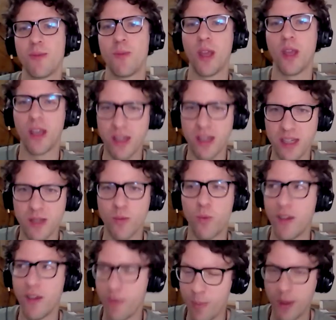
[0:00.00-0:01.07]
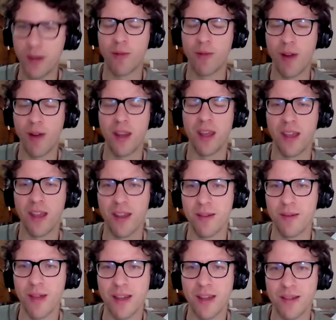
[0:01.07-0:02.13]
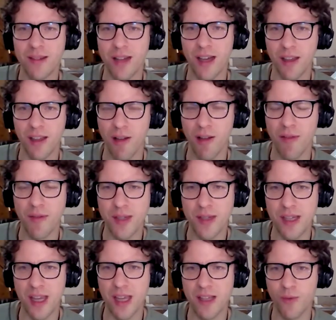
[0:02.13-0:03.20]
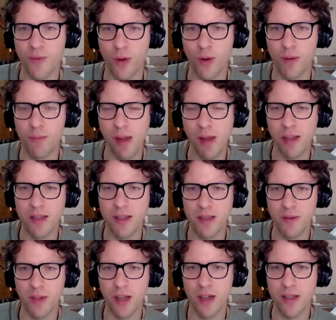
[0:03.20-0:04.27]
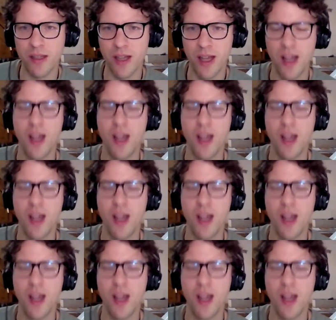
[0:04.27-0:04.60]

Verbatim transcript: because we've been running and dying off of snakes for millions of years.